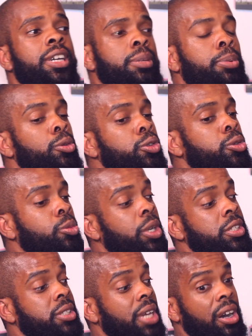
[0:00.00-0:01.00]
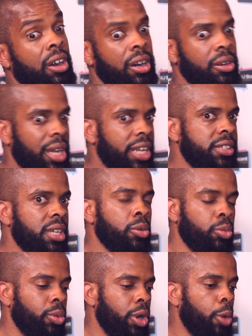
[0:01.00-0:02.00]
as opposed to ones that are, like you
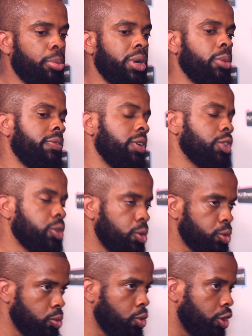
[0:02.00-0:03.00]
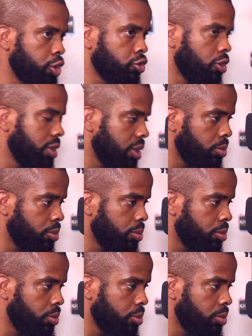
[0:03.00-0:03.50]
said, we operate within a social construct.